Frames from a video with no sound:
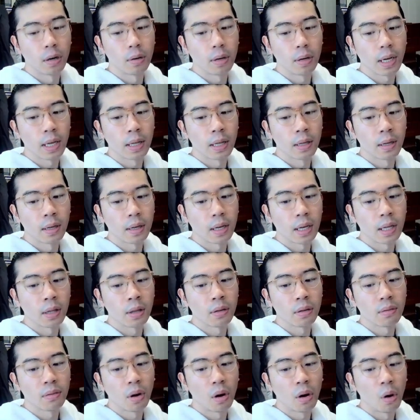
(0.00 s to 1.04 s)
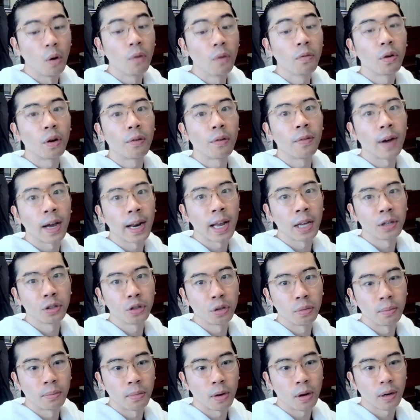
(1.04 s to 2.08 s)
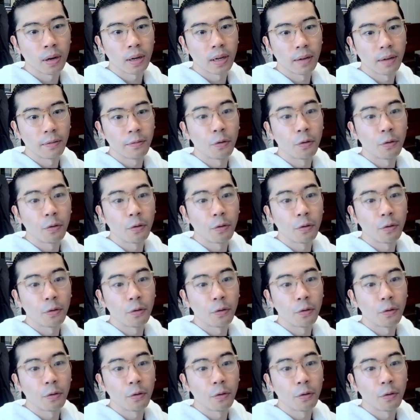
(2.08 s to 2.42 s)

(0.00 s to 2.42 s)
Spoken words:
in overall financial market